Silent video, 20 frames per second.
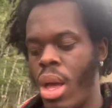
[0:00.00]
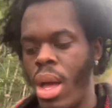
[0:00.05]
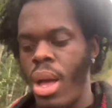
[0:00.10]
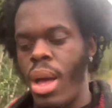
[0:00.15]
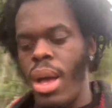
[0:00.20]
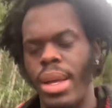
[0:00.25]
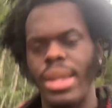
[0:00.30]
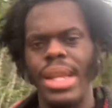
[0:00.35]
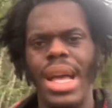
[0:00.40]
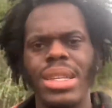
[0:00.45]

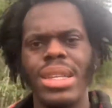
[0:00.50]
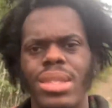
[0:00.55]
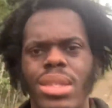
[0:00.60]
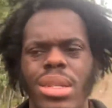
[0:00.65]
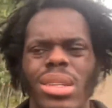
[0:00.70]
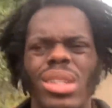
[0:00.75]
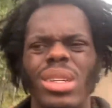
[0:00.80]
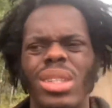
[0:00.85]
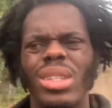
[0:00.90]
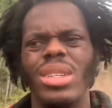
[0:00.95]
Alaska
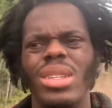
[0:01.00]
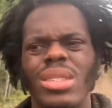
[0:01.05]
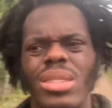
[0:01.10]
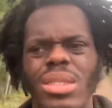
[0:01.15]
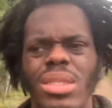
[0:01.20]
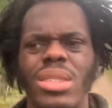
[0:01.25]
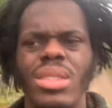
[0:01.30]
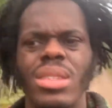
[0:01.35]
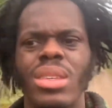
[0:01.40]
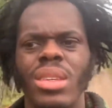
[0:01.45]

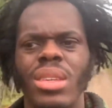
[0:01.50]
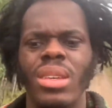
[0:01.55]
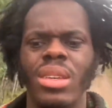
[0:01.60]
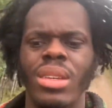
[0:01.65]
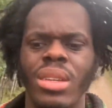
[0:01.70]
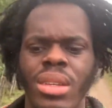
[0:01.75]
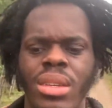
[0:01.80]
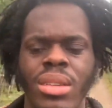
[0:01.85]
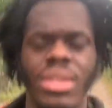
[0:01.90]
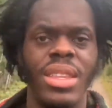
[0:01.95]
is
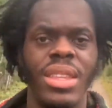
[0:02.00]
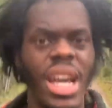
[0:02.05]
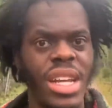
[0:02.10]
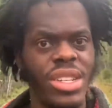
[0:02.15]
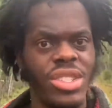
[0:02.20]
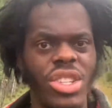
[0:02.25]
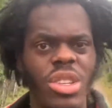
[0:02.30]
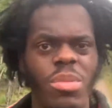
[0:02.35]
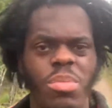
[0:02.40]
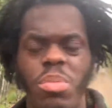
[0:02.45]
not
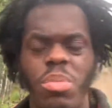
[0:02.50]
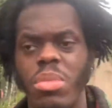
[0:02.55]
cheap.